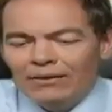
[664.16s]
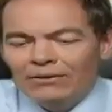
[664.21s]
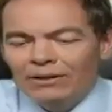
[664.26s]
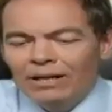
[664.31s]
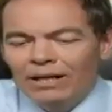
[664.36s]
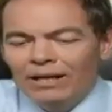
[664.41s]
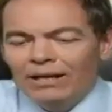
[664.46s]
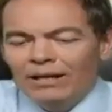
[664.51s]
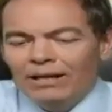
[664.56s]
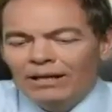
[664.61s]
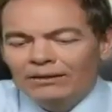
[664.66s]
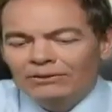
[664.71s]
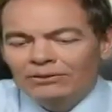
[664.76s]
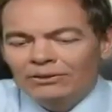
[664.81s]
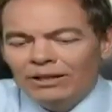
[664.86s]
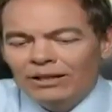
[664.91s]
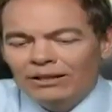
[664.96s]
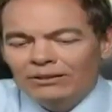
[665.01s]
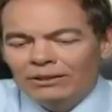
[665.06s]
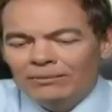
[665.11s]
Now,
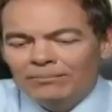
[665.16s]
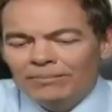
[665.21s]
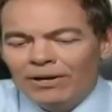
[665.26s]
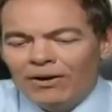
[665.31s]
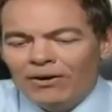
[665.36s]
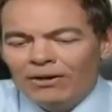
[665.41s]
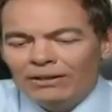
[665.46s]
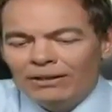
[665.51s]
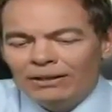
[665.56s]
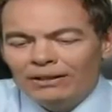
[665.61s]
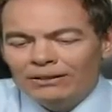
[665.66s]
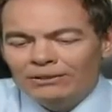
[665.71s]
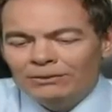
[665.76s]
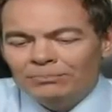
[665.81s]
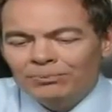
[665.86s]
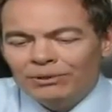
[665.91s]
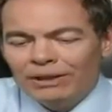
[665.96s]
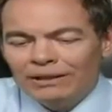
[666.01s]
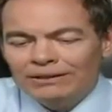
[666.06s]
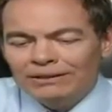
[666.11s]
Gerald, America
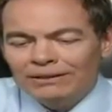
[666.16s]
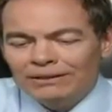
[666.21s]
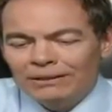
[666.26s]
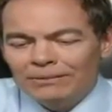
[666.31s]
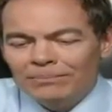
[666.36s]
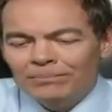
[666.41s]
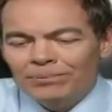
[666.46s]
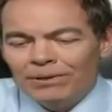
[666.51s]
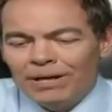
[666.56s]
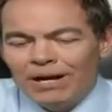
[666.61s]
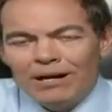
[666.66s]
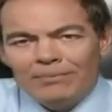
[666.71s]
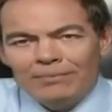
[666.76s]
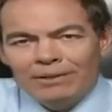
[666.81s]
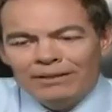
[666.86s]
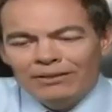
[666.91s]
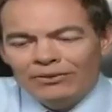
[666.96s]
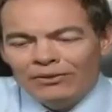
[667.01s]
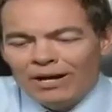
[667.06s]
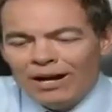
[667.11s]
is presently
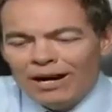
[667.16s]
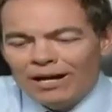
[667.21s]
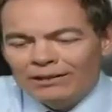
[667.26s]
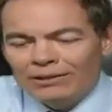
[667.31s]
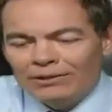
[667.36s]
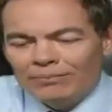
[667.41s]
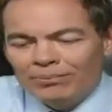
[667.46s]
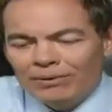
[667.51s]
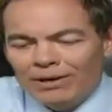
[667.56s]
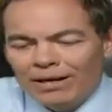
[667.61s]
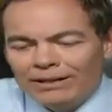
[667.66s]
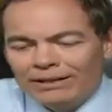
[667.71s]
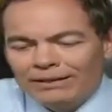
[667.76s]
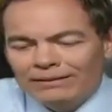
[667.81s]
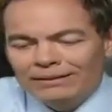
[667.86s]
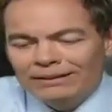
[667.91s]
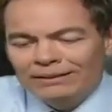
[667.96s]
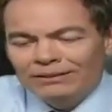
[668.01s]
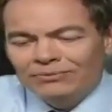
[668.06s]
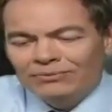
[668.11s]
bombing or occupying
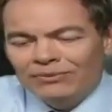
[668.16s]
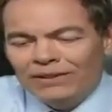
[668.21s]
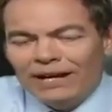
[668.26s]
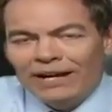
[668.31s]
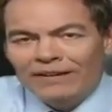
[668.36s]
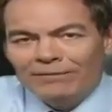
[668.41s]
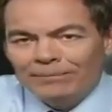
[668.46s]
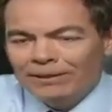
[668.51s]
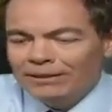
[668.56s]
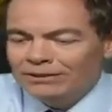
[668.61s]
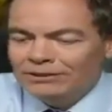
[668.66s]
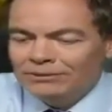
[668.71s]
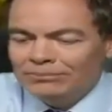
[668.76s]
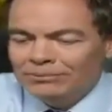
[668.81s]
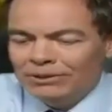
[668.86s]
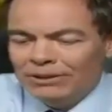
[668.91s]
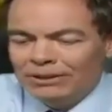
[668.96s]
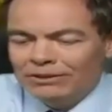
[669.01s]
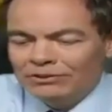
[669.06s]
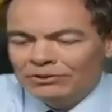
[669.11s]
at least 5
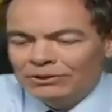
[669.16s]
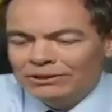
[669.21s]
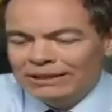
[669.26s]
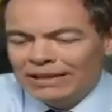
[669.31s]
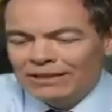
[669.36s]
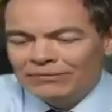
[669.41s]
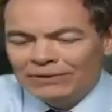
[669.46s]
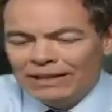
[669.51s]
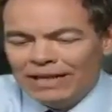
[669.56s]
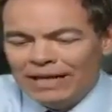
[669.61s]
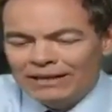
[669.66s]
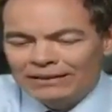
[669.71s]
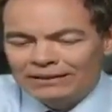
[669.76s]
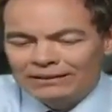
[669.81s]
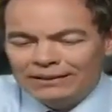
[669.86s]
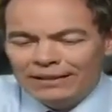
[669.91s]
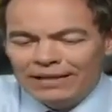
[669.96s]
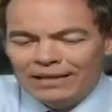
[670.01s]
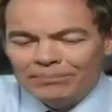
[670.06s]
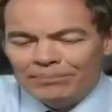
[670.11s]
Muslim countries:
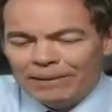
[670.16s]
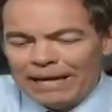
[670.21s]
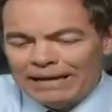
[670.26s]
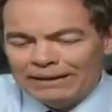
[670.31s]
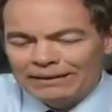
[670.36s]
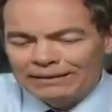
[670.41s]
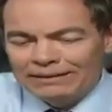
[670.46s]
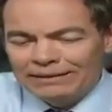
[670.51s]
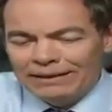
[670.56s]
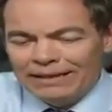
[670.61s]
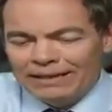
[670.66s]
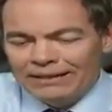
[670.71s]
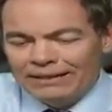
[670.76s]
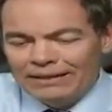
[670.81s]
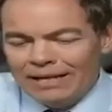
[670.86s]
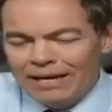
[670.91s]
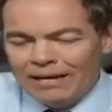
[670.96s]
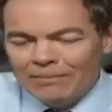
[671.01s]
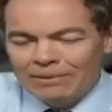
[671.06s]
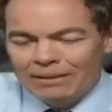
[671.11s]
Afghanistan,
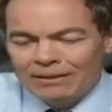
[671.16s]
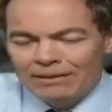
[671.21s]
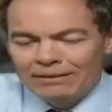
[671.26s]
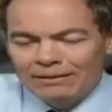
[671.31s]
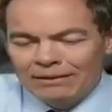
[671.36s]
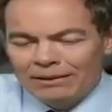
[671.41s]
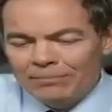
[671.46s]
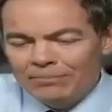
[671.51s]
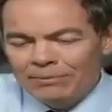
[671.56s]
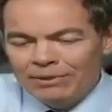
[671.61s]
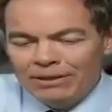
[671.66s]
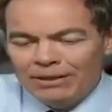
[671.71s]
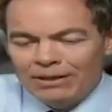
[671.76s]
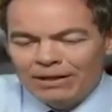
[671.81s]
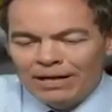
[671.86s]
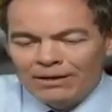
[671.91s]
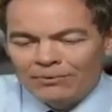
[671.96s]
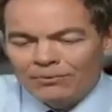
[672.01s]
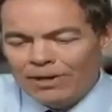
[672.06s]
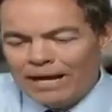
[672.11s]
Pakistan, Yemen,
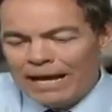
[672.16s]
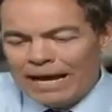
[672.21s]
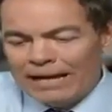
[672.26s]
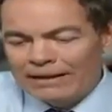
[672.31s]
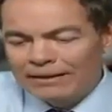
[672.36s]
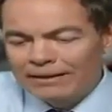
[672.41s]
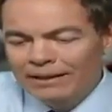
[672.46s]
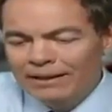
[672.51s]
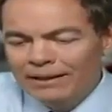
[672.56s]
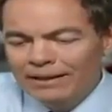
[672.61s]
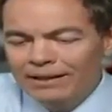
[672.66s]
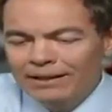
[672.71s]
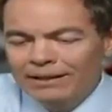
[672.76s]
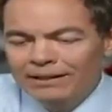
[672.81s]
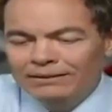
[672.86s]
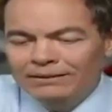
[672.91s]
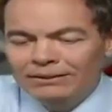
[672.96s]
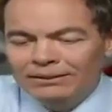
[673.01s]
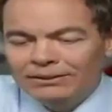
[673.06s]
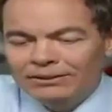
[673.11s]
Libya, Iraq.
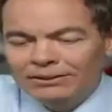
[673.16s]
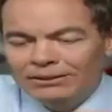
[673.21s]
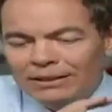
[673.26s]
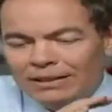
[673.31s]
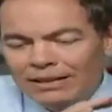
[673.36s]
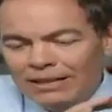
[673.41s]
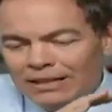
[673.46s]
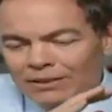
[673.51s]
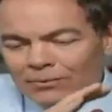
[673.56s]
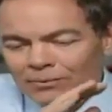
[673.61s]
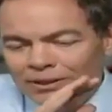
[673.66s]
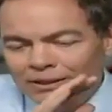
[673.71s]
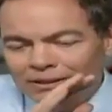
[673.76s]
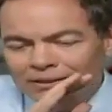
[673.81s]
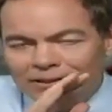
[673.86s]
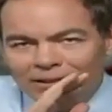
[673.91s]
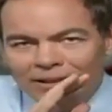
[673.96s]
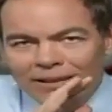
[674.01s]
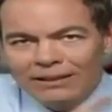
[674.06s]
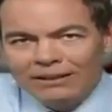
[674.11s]
What do
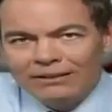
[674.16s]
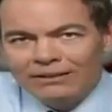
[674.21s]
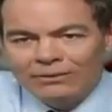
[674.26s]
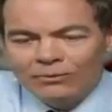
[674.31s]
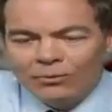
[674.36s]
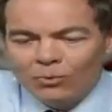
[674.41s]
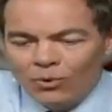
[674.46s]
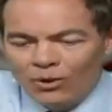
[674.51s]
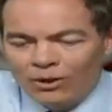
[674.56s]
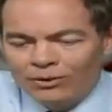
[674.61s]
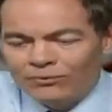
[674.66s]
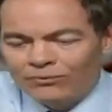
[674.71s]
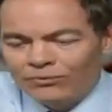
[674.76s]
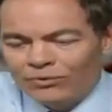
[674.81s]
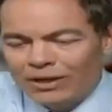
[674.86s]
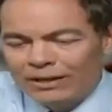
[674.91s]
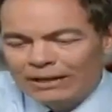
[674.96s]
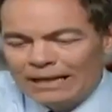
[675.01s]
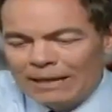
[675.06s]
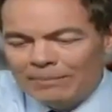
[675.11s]
you see on the war
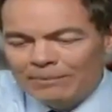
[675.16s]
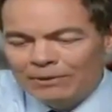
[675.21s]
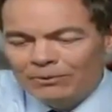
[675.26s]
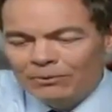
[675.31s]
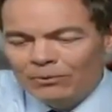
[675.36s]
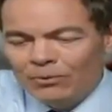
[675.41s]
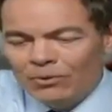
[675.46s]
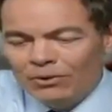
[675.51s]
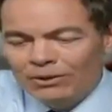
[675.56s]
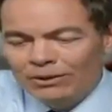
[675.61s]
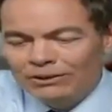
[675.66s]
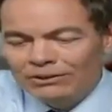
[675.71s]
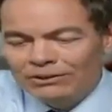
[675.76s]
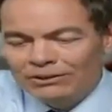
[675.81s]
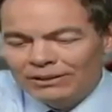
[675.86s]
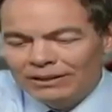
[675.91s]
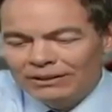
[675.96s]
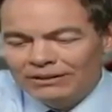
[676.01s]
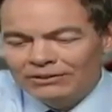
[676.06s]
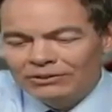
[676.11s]
front? Imminent
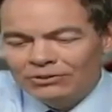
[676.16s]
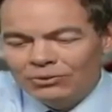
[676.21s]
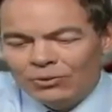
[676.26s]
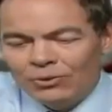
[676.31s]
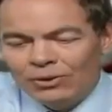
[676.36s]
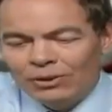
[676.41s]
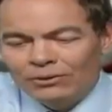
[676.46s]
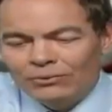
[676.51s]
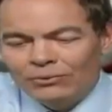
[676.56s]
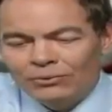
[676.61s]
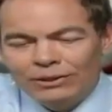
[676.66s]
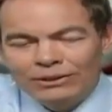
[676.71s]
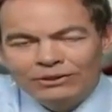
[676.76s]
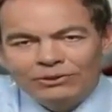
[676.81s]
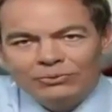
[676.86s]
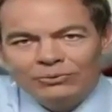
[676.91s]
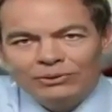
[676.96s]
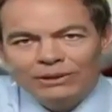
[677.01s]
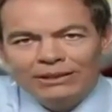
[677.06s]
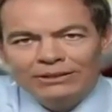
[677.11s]
wars in this
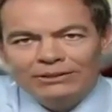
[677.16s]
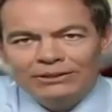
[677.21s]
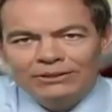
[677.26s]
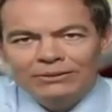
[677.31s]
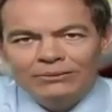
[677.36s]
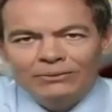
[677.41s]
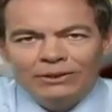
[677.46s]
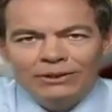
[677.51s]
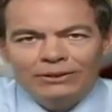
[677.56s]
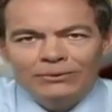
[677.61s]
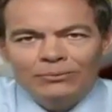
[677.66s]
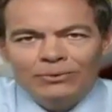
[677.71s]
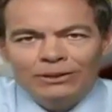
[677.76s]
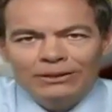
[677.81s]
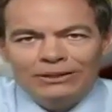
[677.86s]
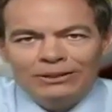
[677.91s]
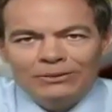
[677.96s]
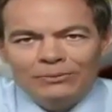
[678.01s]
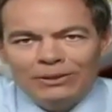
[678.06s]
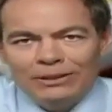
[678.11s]
oil-rich region?
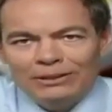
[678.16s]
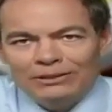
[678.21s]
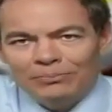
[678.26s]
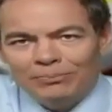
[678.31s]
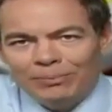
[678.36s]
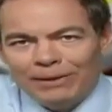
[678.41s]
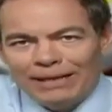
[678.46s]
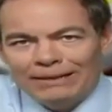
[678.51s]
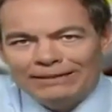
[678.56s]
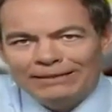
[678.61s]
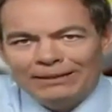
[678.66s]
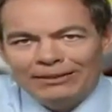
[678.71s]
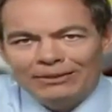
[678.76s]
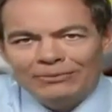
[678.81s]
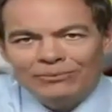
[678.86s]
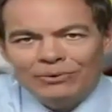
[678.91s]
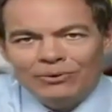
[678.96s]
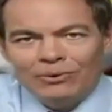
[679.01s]
What can we expect here?